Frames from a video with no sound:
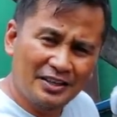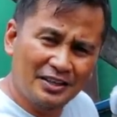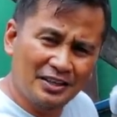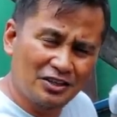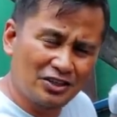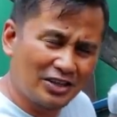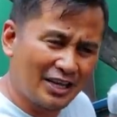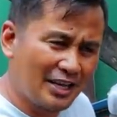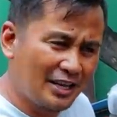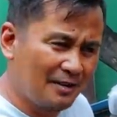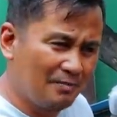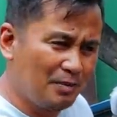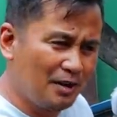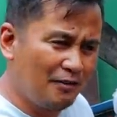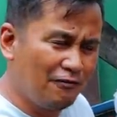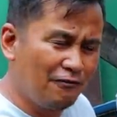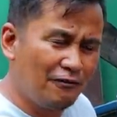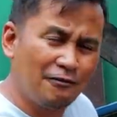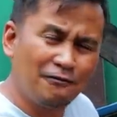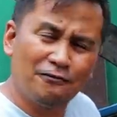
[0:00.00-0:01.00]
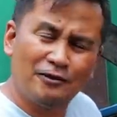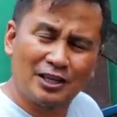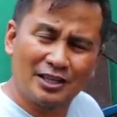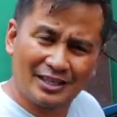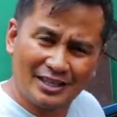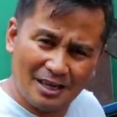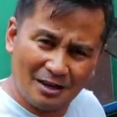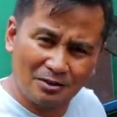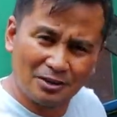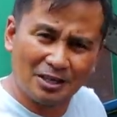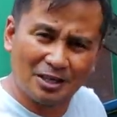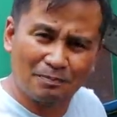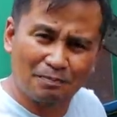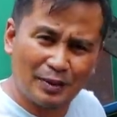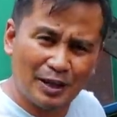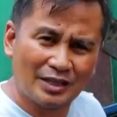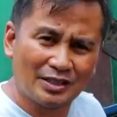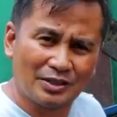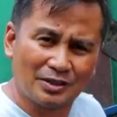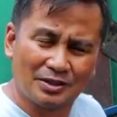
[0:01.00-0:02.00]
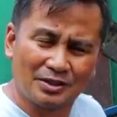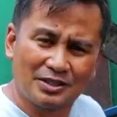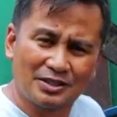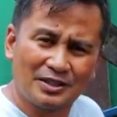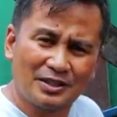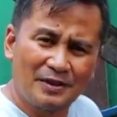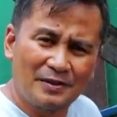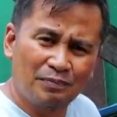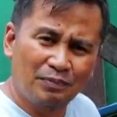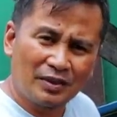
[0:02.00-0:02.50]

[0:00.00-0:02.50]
that's gonna be fifteen thousand pesos.